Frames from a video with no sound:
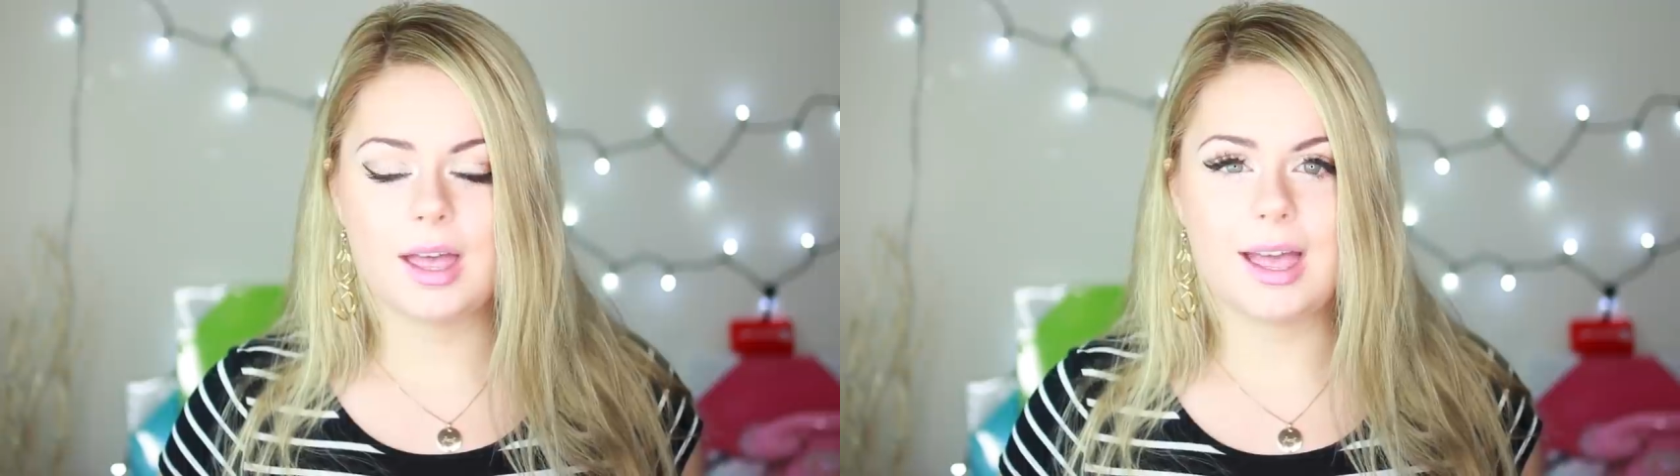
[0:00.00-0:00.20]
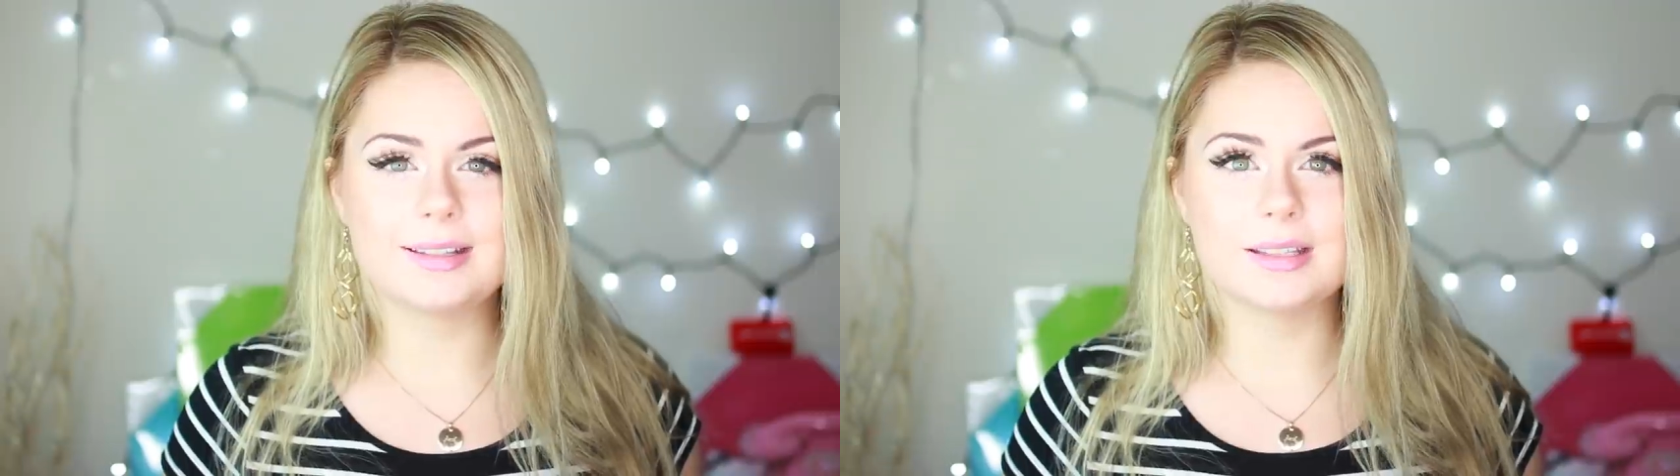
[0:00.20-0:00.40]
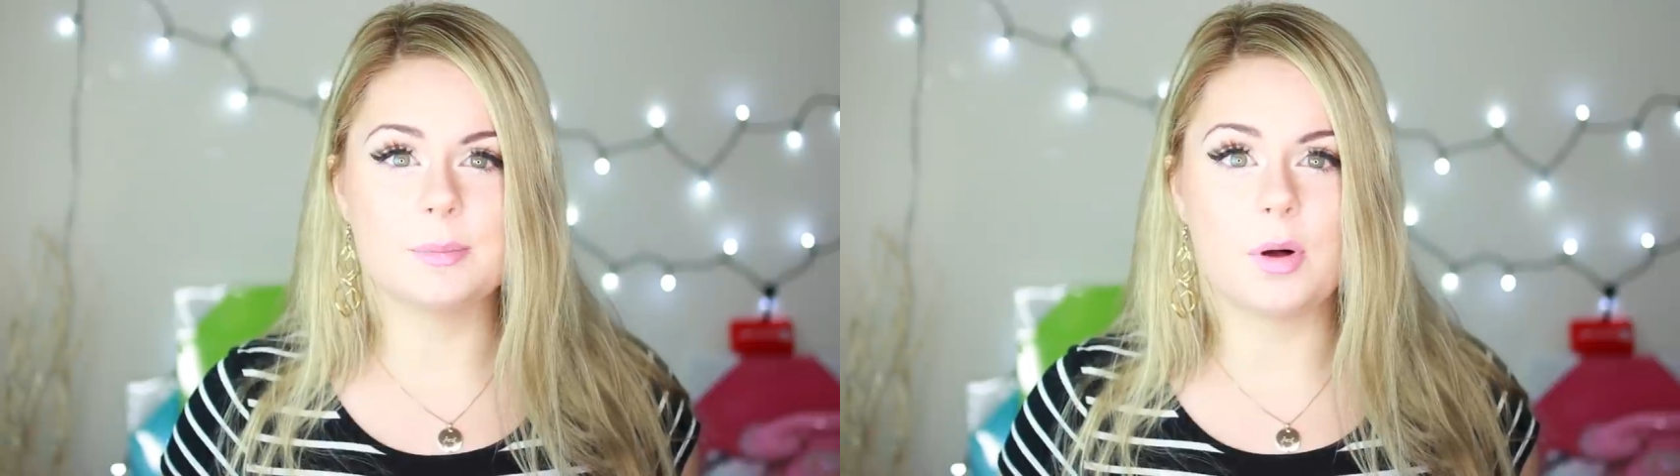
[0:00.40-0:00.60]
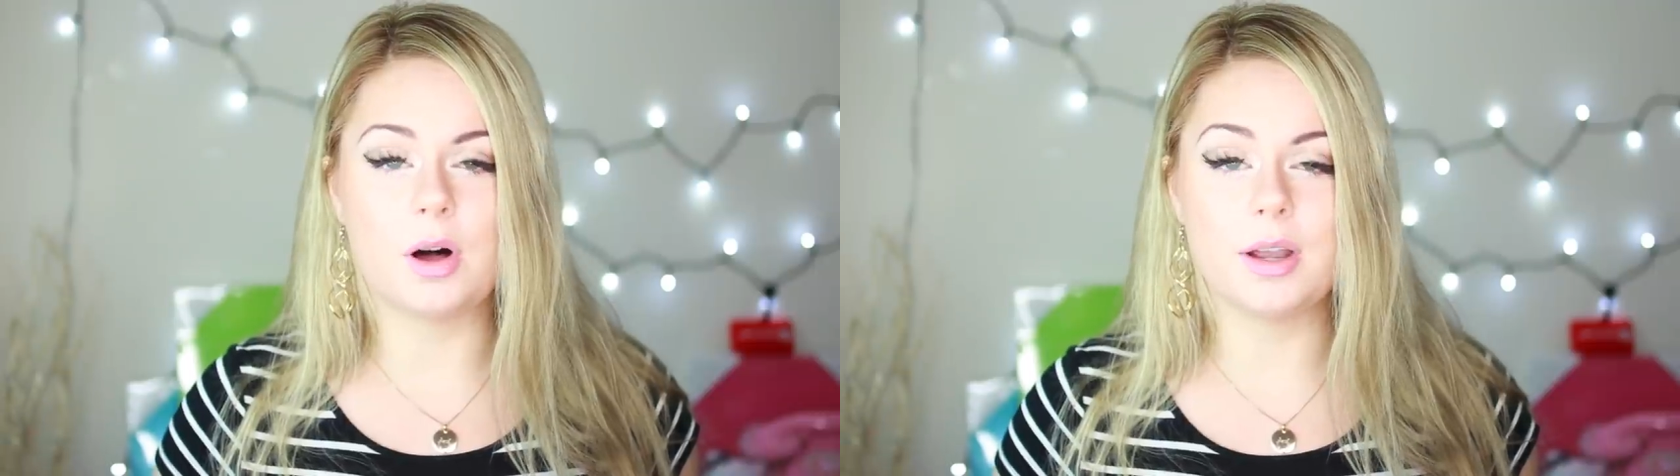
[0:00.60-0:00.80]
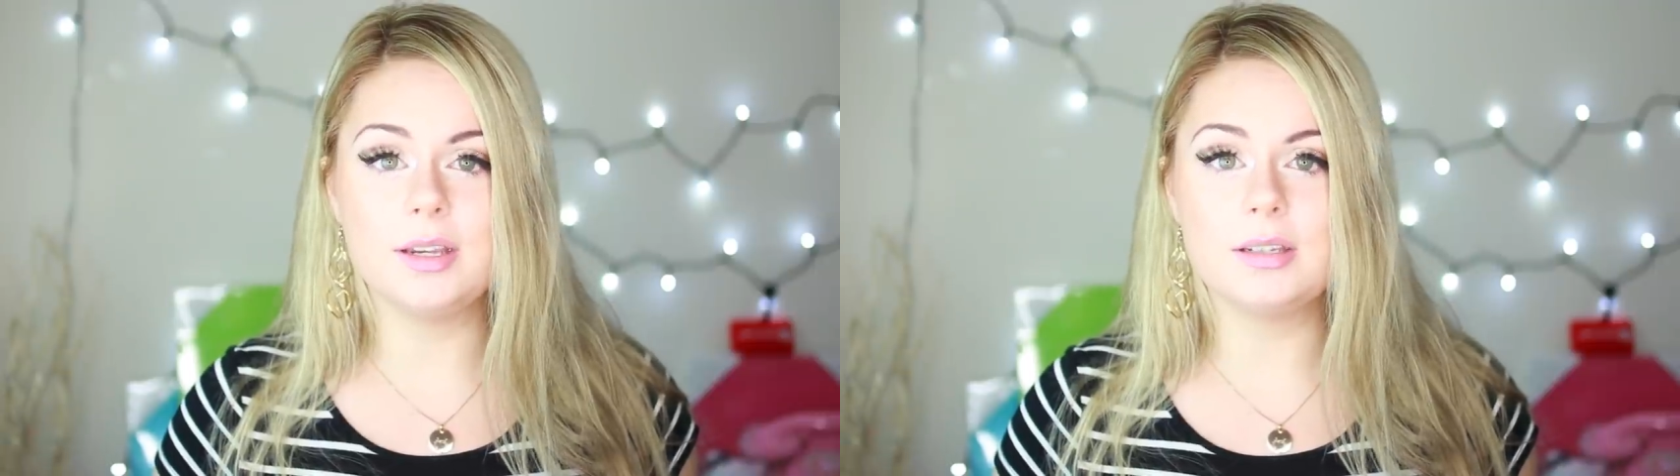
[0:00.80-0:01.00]
at some
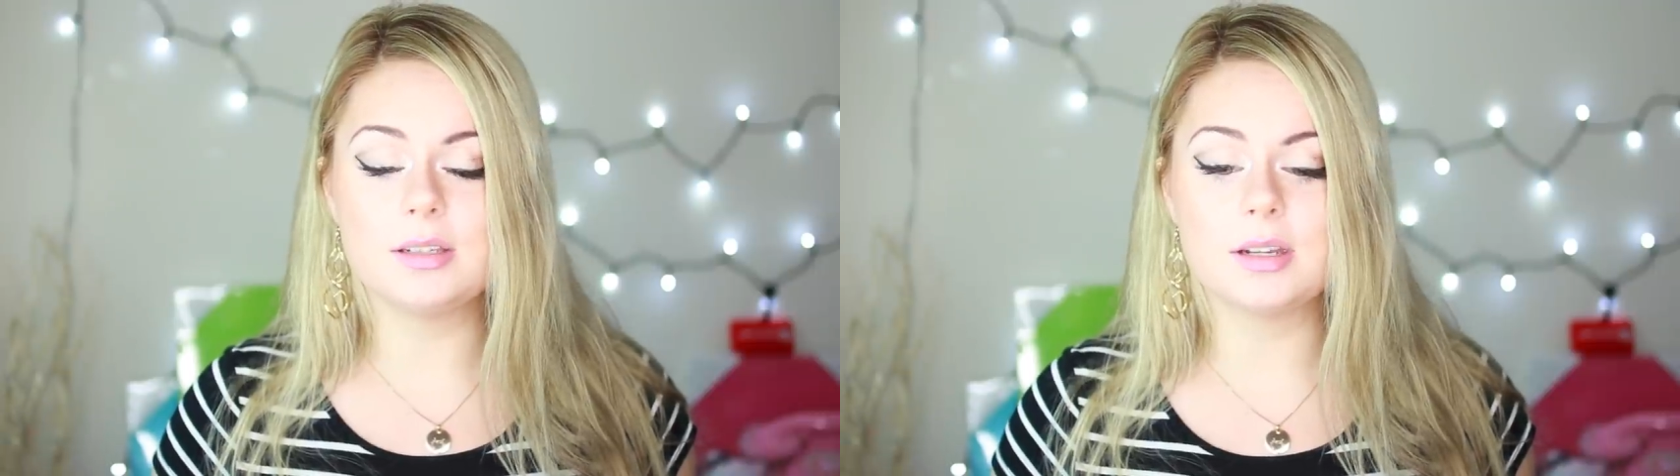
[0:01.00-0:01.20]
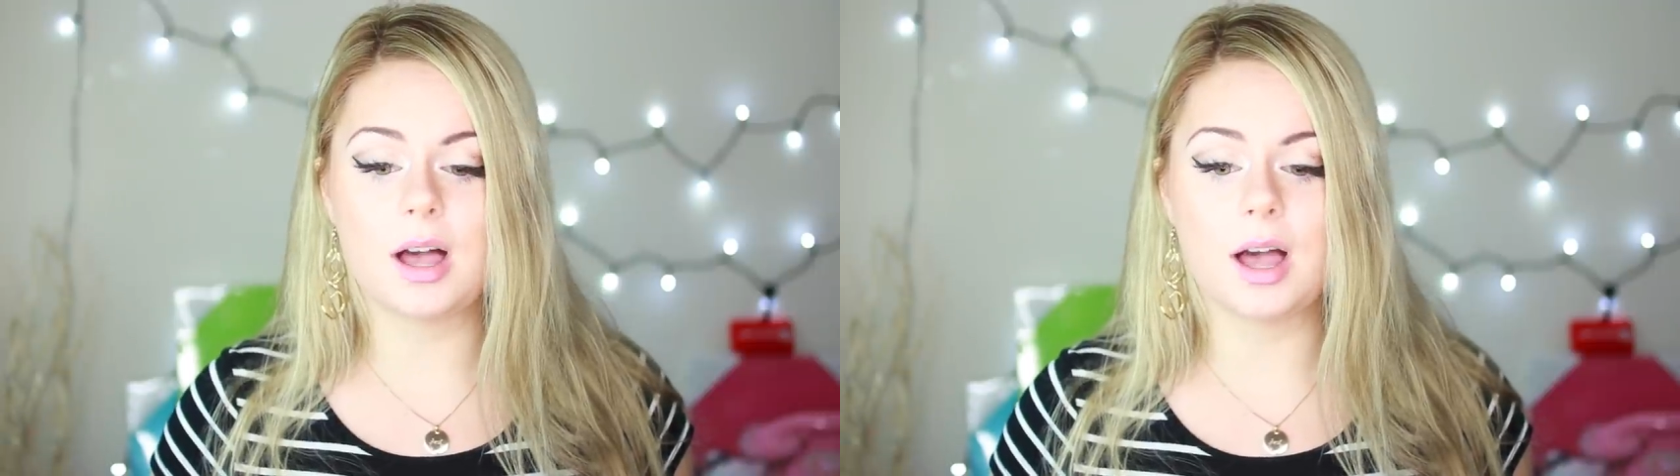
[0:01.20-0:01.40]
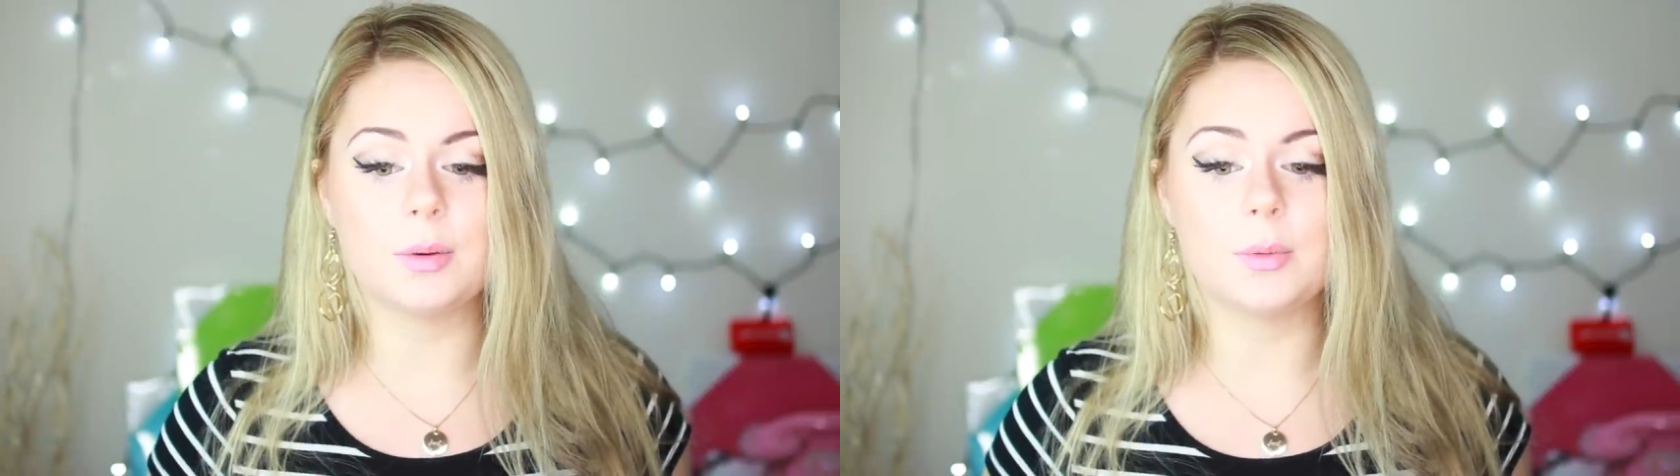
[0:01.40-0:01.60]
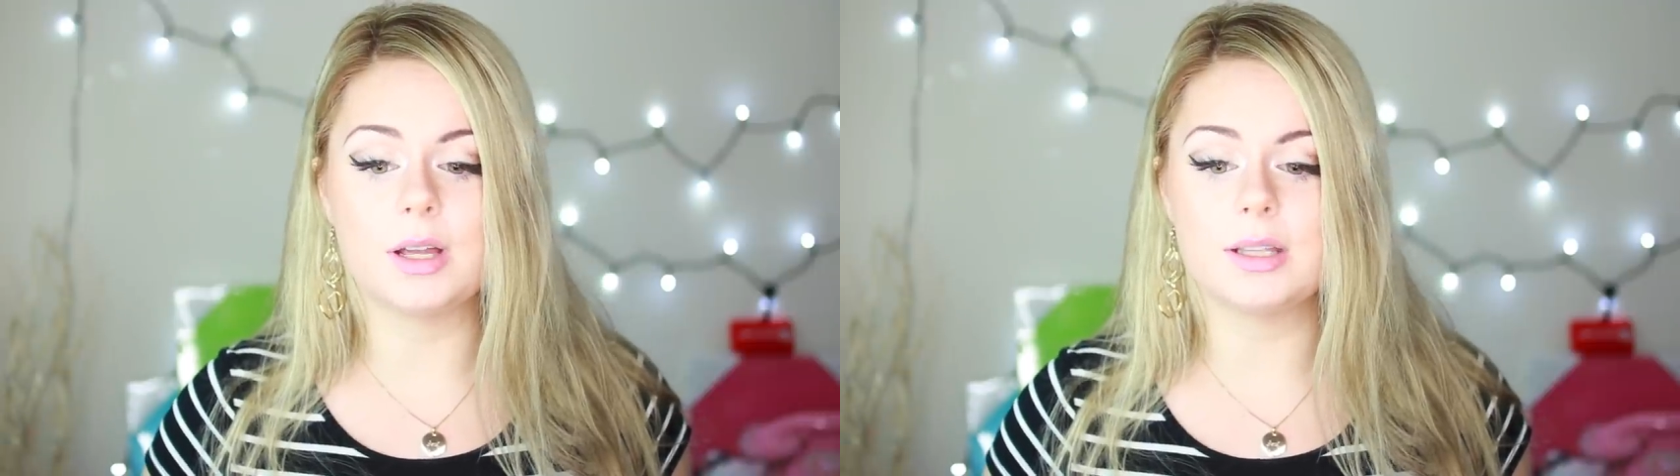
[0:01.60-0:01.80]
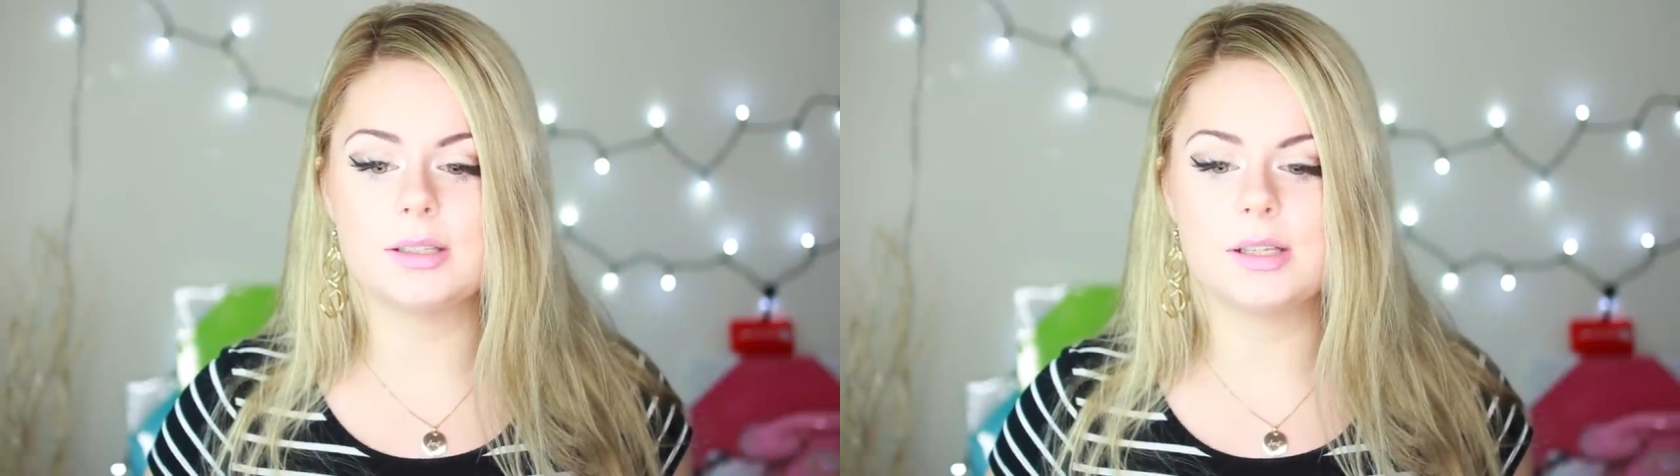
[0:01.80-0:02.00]
point I
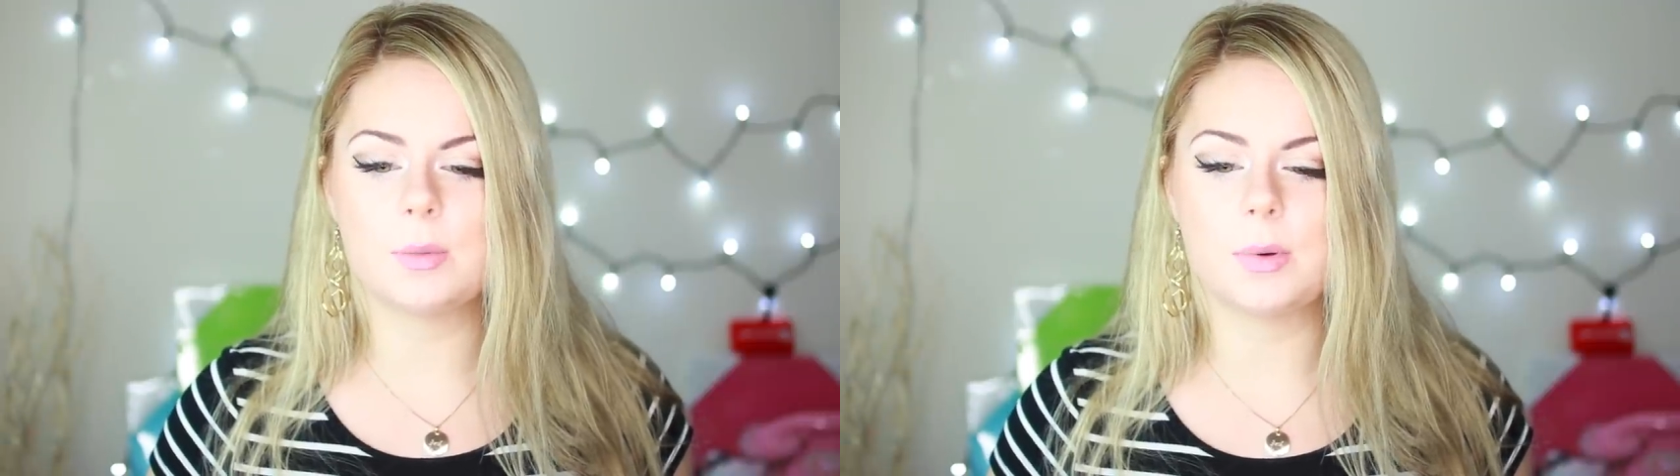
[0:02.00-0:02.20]
was